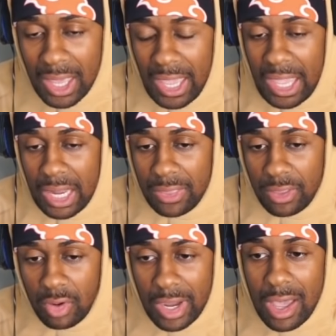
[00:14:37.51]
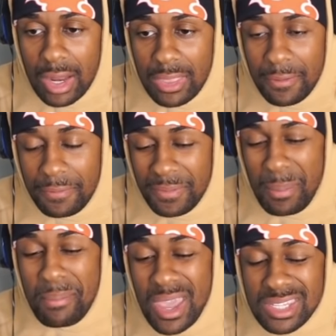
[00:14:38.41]
and hit the ground. And the
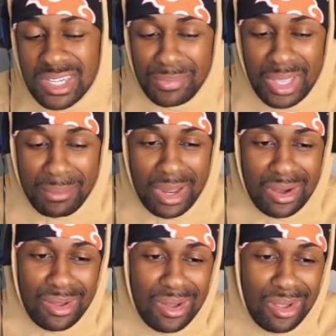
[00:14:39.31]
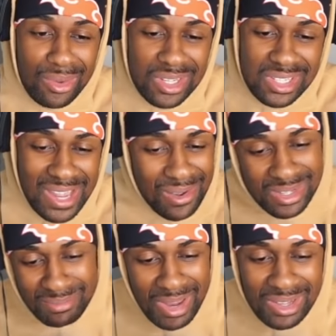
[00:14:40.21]
messed up thing about it all was that
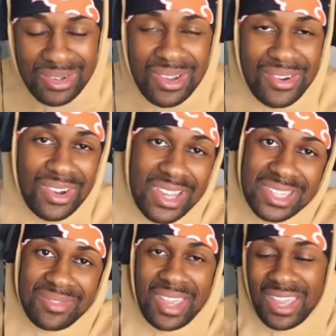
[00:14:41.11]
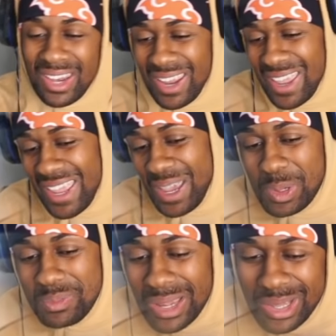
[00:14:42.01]
was my little crush, man. It
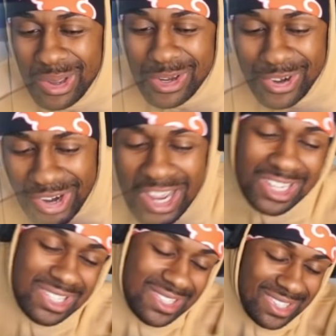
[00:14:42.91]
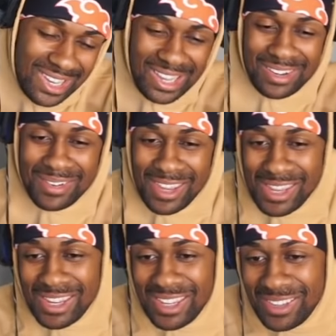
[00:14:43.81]
was my little crush, and
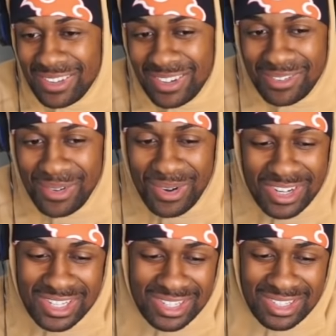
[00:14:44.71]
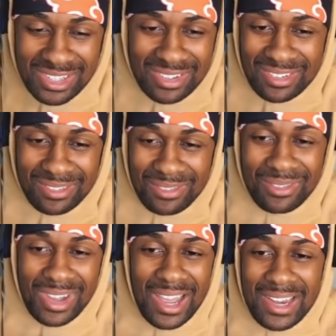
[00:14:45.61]
you know, of course,
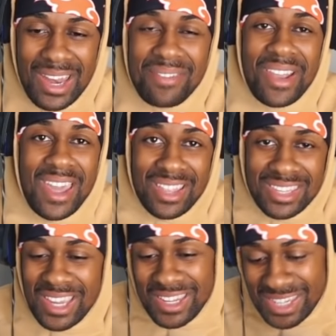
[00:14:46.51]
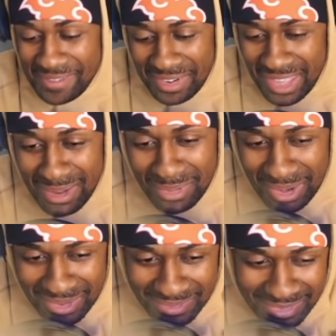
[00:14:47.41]
I never had a chance after that,
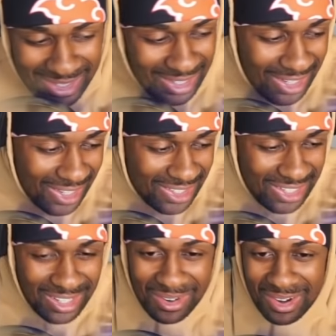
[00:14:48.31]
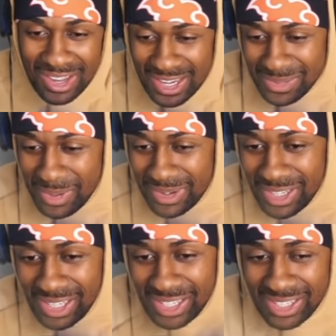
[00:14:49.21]
bro. She had to go to the hospital.
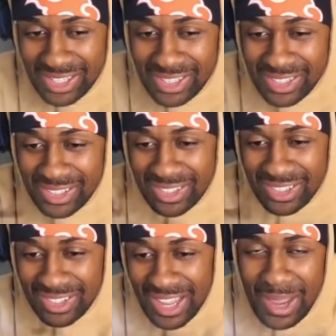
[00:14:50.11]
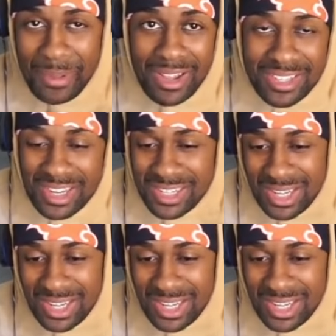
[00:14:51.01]
I apologize,